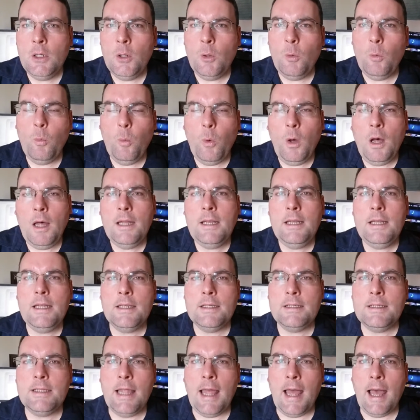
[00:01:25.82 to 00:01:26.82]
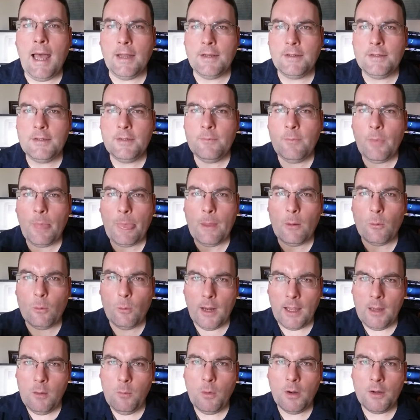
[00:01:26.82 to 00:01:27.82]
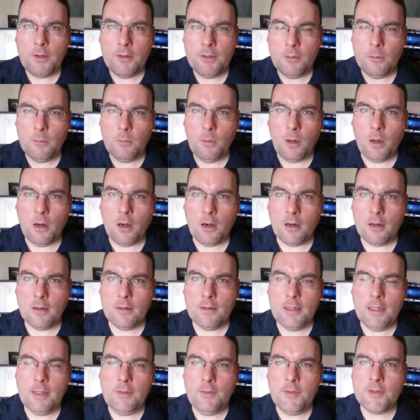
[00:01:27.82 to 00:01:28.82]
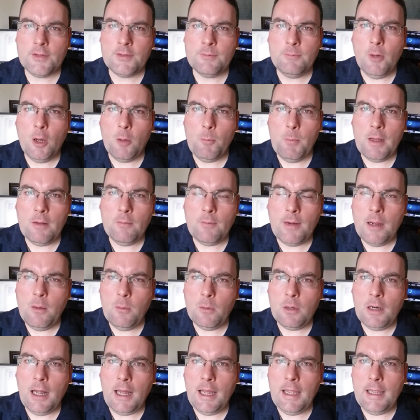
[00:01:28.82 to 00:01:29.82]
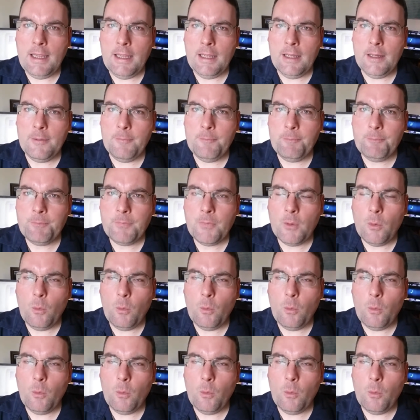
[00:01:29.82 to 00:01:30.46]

one is that right where you are in this moment, right where I am,